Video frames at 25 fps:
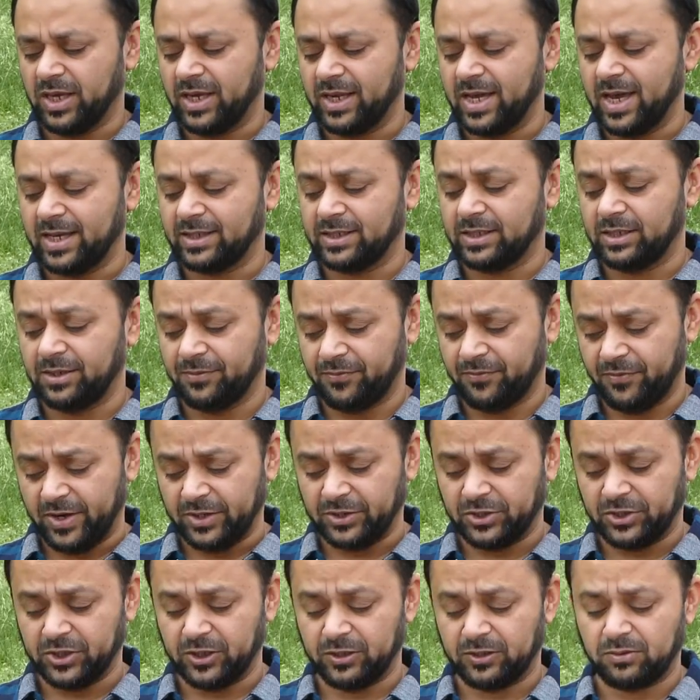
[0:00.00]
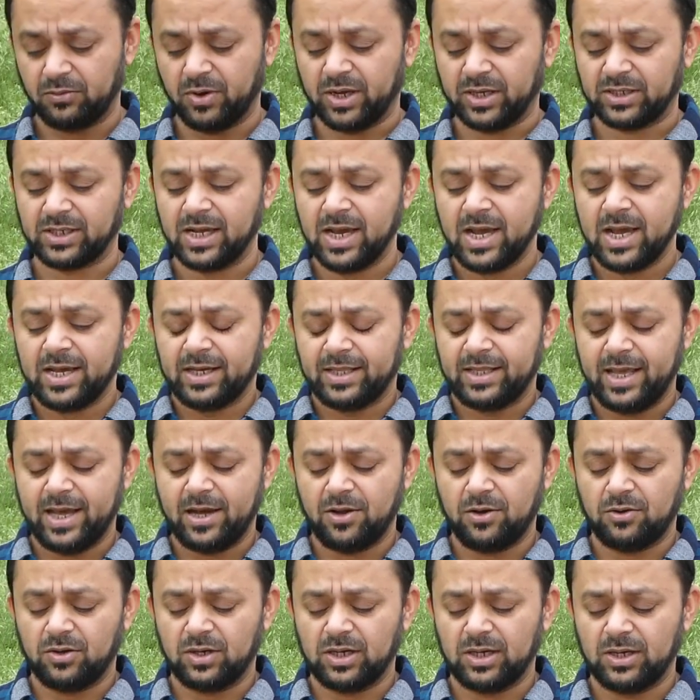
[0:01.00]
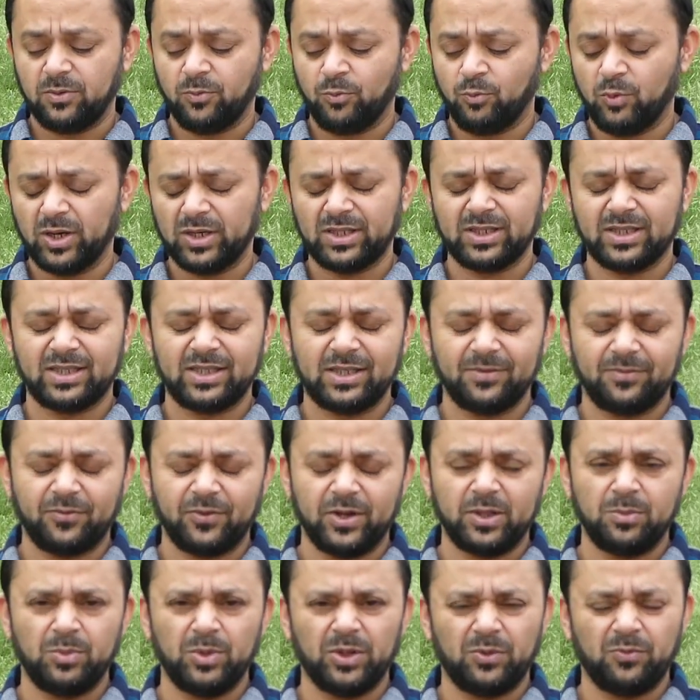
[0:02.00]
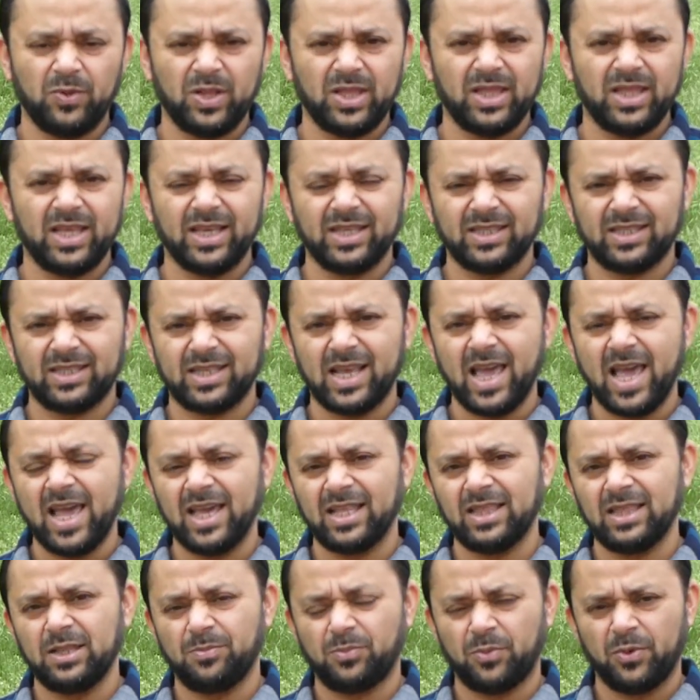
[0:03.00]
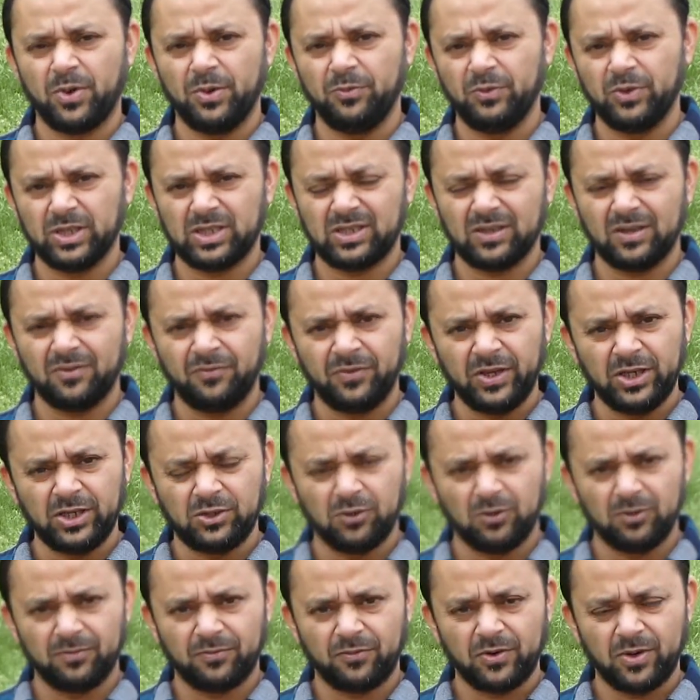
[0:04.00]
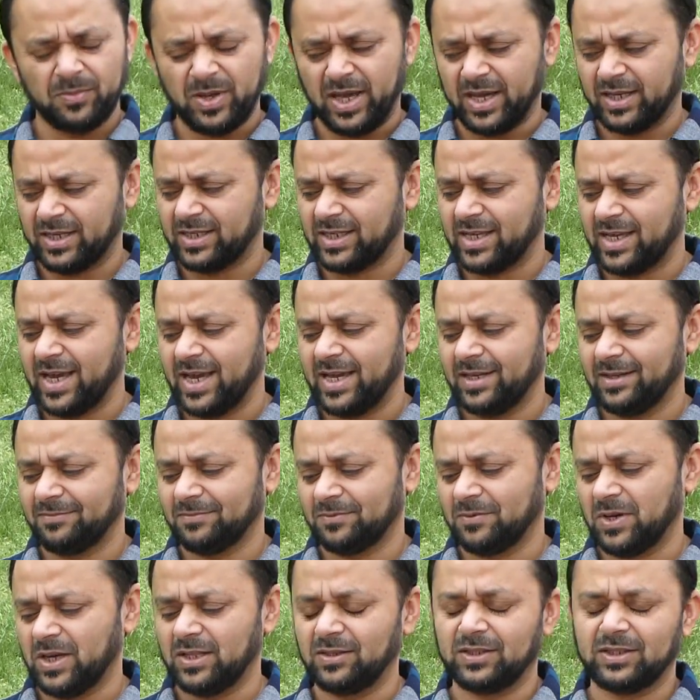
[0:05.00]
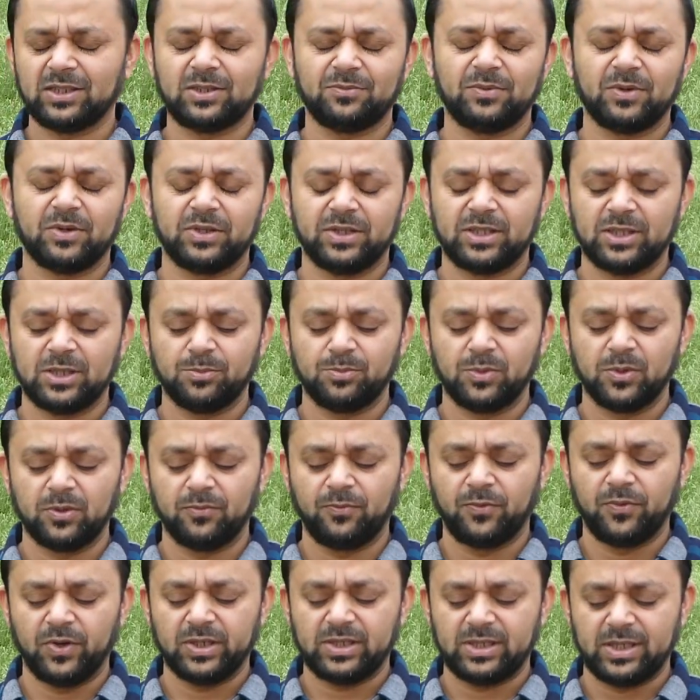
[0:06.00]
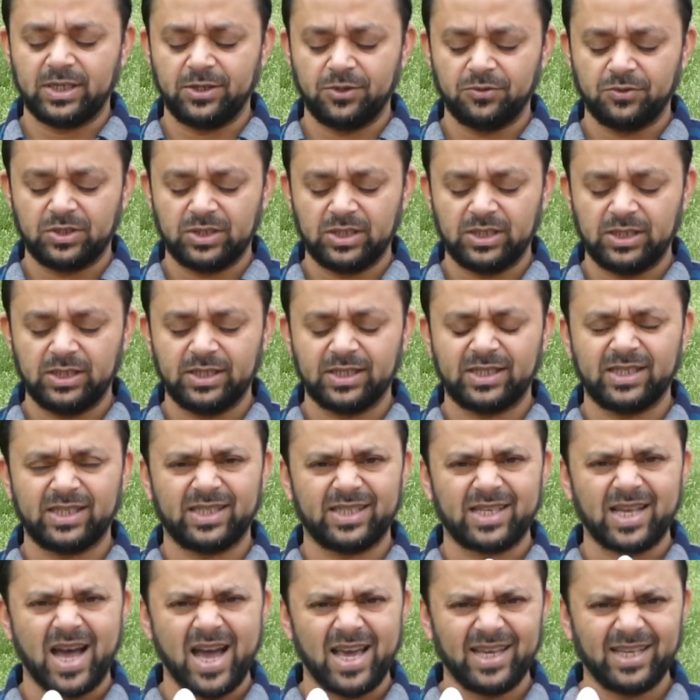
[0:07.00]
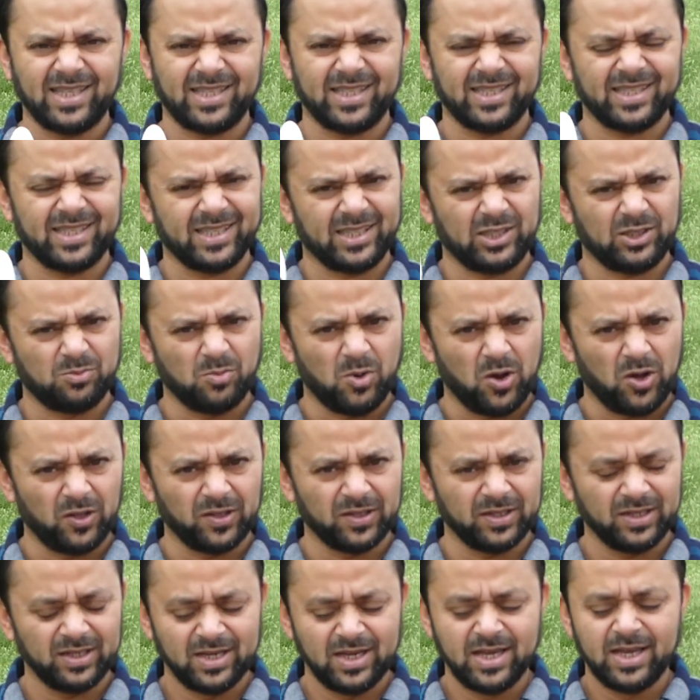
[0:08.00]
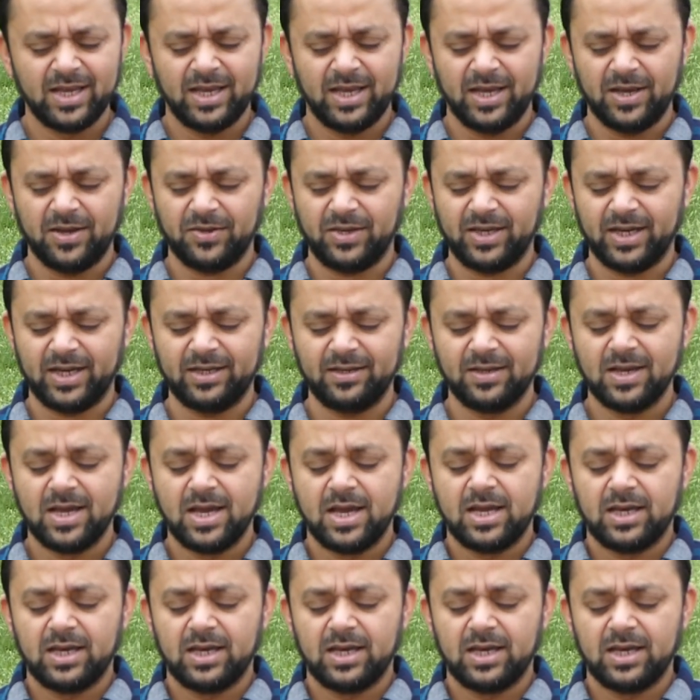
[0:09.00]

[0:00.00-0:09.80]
It has a differential thrust. Now, what is different between this and the previous VTOL from XK? Well, it's very simple. First thing you see, the size is smaller, okay?